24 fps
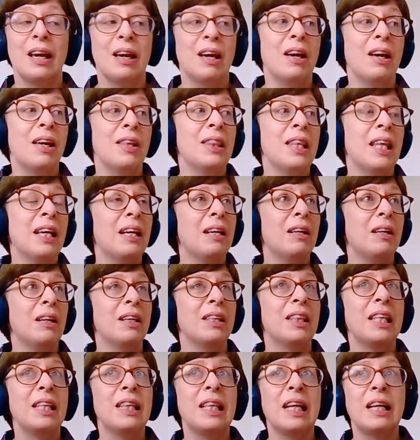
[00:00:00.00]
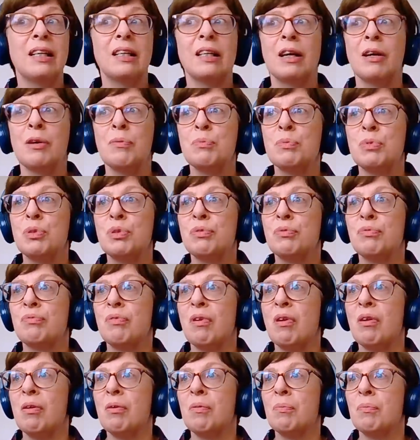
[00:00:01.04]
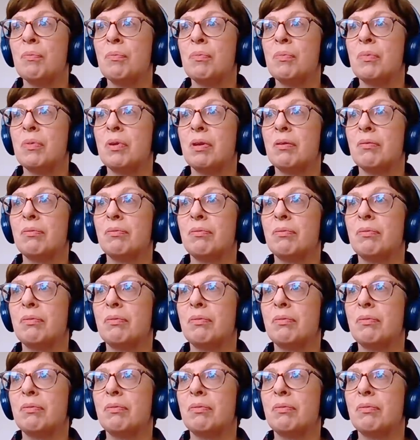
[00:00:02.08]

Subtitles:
Yeah, and that I think that comes from